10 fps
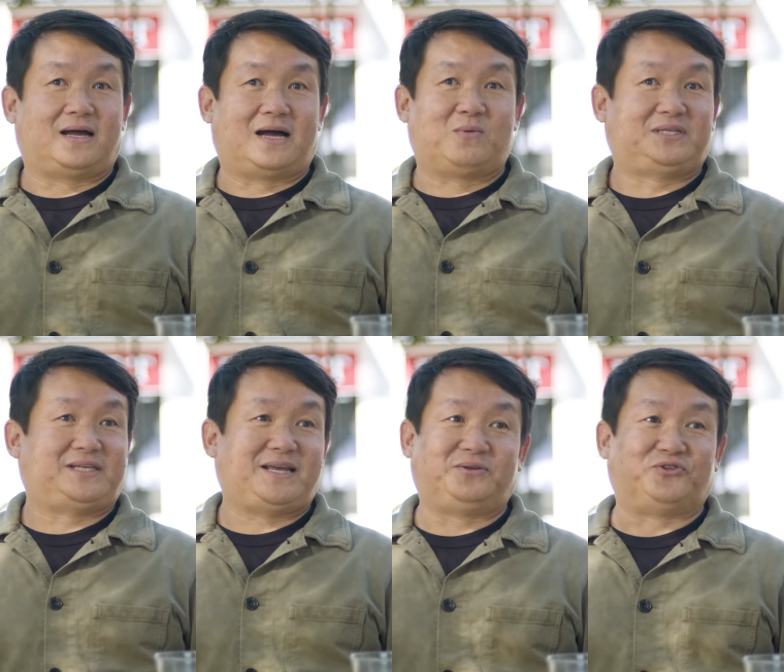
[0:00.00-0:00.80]
I would
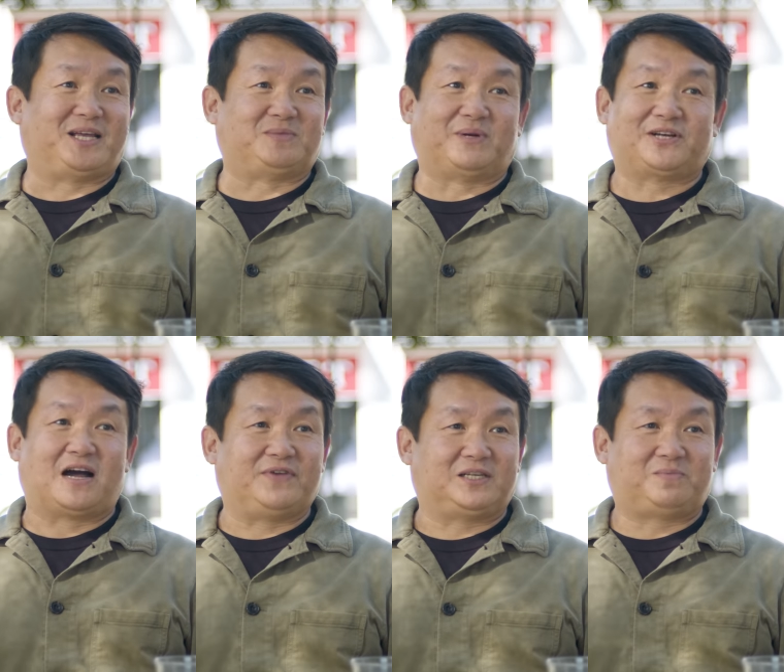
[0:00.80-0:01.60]
say drink as much
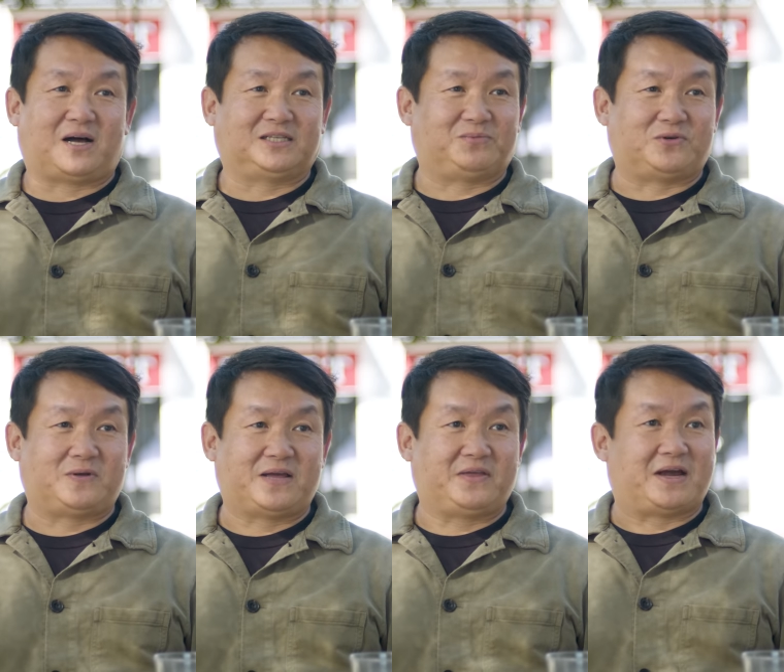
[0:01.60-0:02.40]
coffee as possible.
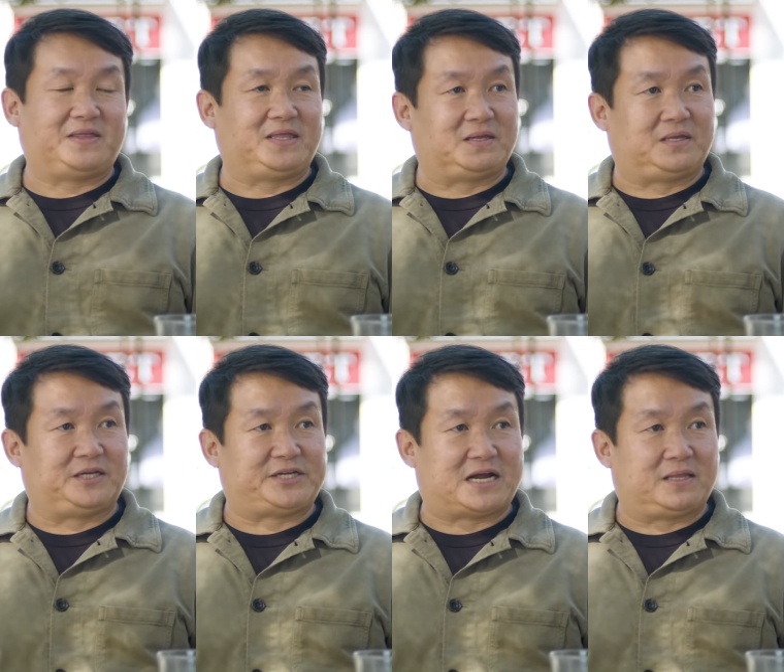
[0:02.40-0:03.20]
I think
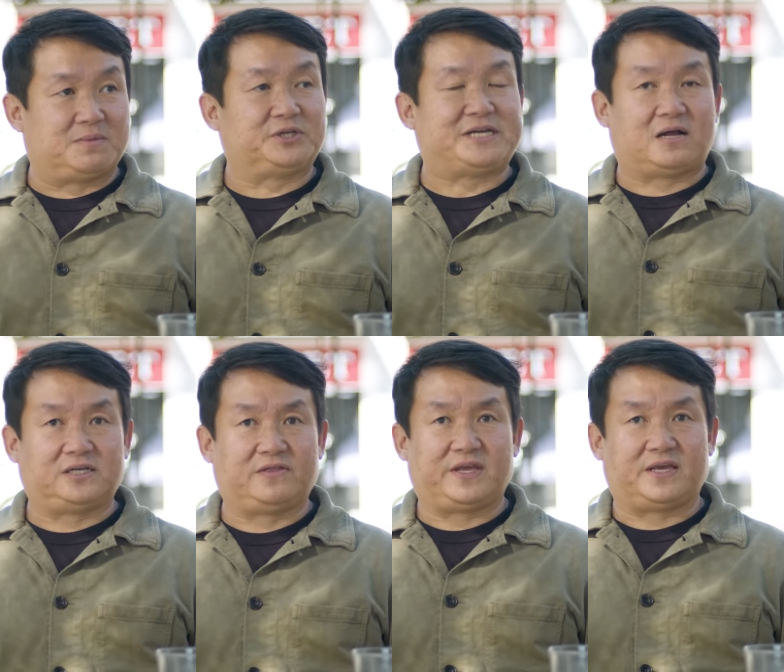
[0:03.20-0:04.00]
the most
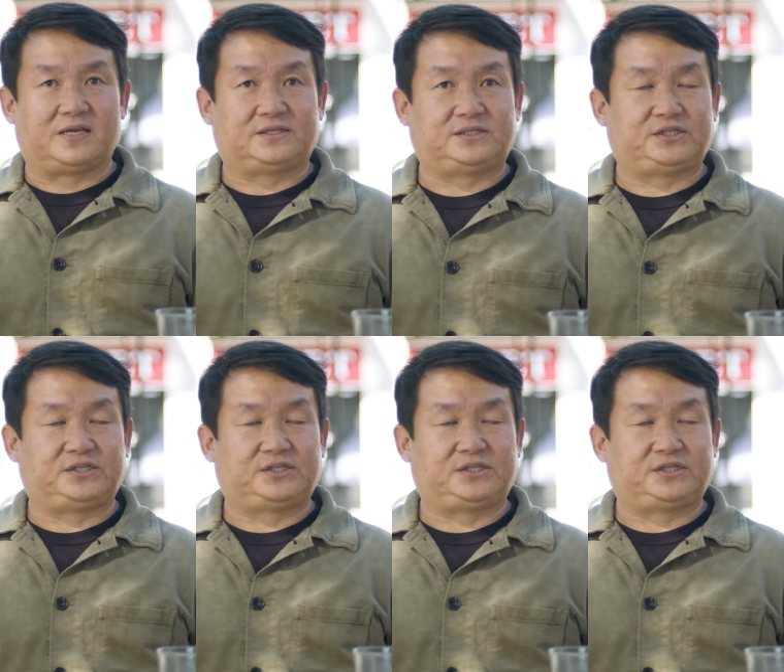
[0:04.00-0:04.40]
challenging thing is